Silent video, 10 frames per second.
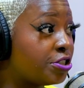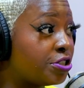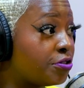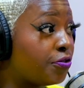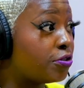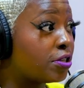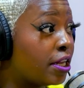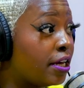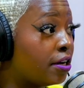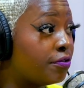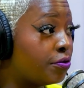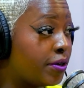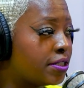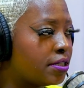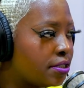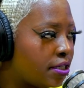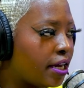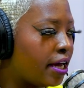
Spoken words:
is just the first leg of the residency.